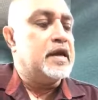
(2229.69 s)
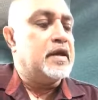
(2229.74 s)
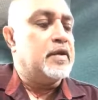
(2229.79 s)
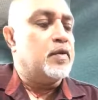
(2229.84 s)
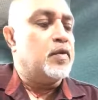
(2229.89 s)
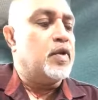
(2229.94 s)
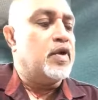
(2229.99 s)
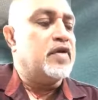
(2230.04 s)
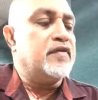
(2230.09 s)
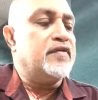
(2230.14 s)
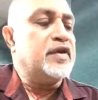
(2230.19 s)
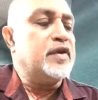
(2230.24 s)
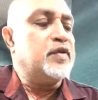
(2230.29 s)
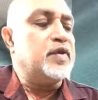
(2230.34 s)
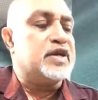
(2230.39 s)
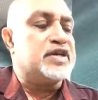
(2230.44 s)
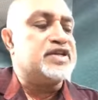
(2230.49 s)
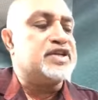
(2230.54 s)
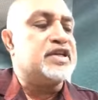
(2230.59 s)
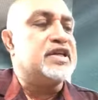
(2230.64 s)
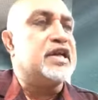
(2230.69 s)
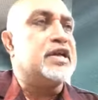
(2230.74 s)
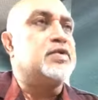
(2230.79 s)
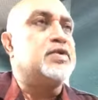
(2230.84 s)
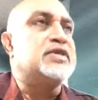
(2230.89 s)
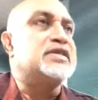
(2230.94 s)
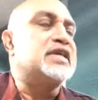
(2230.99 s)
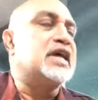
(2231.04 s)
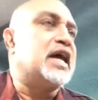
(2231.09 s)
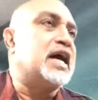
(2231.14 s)
one of the questions that
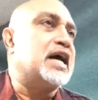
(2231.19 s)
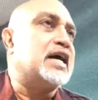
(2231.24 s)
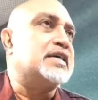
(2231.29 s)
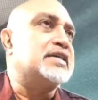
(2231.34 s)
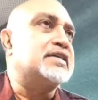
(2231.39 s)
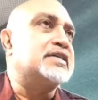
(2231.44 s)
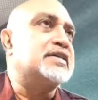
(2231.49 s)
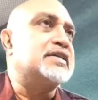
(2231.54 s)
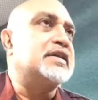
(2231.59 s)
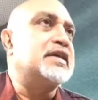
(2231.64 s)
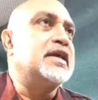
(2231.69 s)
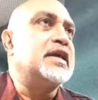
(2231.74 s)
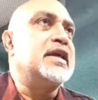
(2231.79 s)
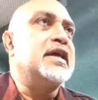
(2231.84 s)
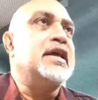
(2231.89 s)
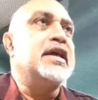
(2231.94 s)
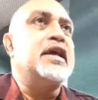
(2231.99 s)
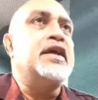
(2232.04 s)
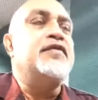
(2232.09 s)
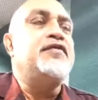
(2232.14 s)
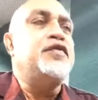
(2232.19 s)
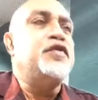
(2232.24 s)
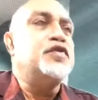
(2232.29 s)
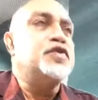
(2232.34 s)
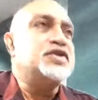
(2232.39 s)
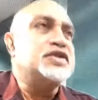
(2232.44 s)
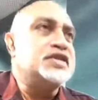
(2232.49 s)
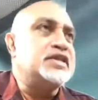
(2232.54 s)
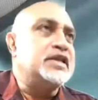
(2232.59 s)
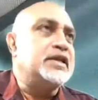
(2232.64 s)
was asked, if you
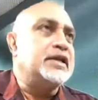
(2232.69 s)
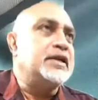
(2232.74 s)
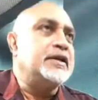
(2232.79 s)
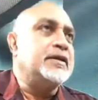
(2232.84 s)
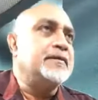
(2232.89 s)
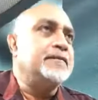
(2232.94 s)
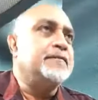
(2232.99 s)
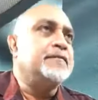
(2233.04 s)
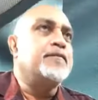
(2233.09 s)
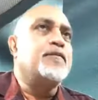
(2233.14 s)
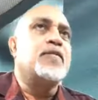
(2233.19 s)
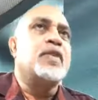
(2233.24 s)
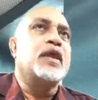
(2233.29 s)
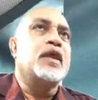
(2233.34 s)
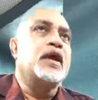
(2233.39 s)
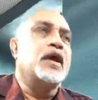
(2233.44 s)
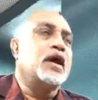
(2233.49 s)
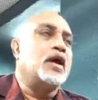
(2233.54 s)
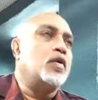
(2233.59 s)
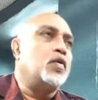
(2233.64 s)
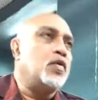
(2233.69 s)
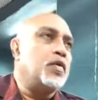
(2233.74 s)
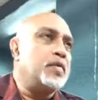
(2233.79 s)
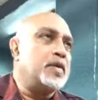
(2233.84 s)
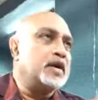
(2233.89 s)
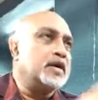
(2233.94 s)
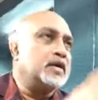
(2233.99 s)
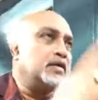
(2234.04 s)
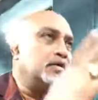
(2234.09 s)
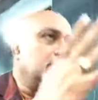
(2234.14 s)
see a
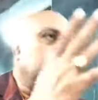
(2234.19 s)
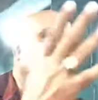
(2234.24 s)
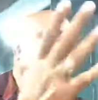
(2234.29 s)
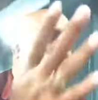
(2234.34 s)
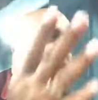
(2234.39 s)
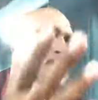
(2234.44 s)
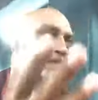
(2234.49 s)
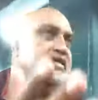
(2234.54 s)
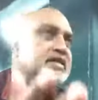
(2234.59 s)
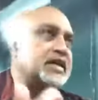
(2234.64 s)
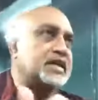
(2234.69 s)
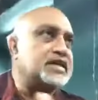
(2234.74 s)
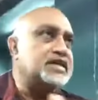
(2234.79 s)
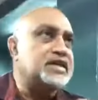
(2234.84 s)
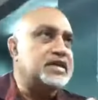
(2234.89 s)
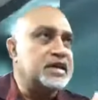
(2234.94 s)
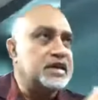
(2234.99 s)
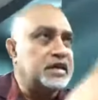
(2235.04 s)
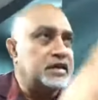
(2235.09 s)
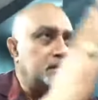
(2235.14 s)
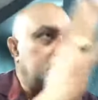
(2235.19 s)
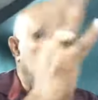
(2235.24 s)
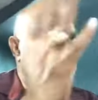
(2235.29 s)
woman in a sexy